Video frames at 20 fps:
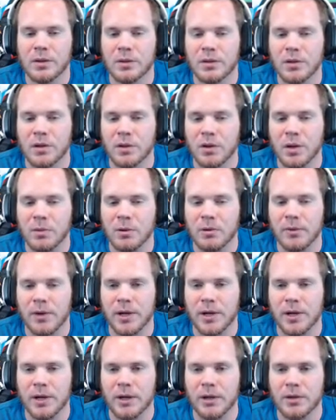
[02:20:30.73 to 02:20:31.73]
So come over
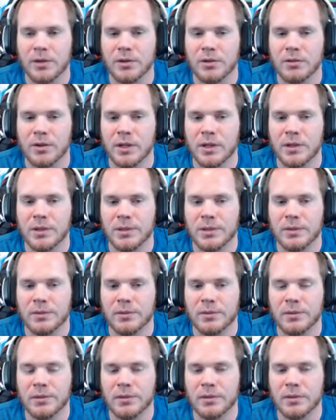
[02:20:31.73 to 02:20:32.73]
here, do this,
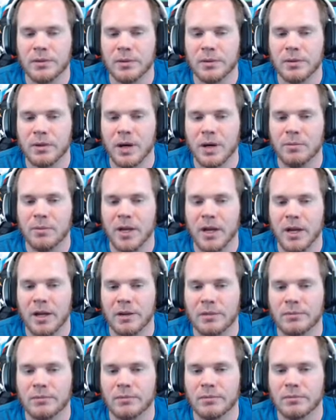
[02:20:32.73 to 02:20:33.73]
grab that,
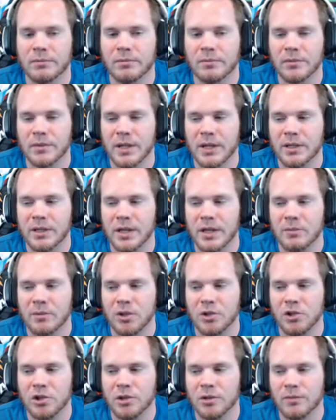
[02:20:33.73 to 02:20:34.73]
take
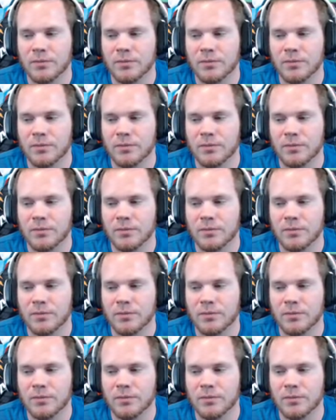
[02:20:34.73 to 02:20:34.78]
damage.